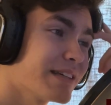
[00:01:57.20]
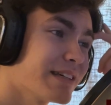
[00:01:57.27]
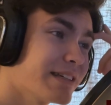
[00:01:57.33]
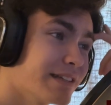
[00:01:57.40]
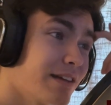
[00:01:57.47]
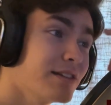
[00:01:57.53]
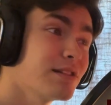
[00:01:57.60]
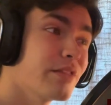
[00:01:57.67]

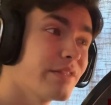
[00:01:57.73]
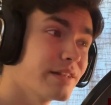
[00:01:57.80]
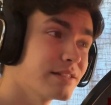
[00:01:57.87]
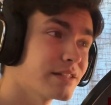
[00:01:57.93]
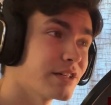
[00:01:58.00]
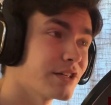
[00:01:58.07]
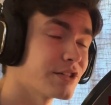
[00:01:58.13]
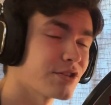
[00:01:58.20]
And also this
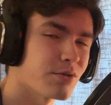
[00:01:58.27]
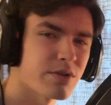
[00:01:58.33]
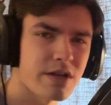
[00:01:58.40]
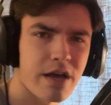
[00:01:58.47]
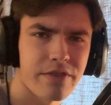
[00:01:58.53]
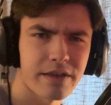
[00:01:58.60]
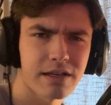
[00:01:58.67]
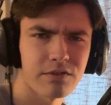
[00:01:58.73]
character, which
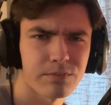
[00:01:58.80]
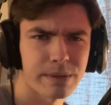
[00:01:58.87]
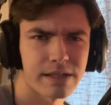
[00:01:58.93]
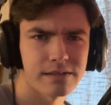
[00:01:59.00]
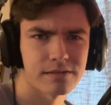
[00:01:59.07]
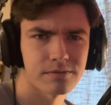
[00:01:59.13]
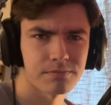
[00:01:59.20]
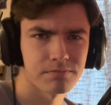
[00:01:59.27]
I think
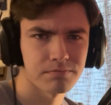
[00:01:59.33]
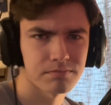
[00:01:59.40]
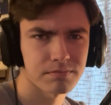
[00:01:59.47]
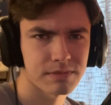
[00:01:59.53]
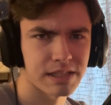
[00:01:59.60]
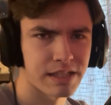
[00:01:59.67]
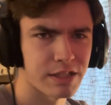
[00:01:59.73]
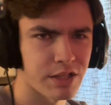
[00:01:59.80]
everybody's
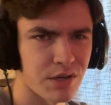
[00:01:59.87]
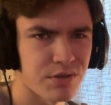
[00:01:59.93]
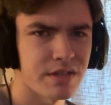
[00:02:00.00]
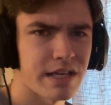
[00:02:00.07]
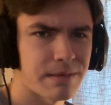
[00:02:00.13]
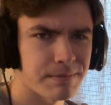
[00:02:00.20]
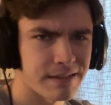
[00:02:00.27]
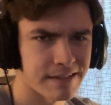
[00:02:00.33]
kind of
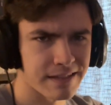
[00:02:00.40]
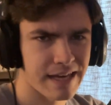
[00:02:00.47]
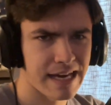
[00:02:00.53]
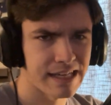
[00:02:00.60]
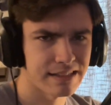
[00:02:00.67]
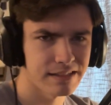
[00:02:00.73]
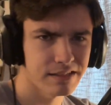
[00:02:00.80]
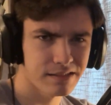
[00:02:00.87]
codenaming
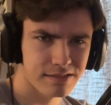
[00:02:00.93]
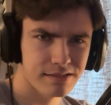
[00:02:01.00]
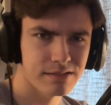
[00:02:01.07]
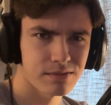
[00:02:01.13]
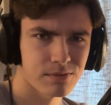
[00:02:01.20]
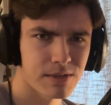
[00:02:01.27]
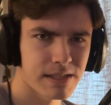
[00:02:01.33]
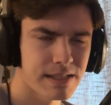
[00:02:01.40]
Alice right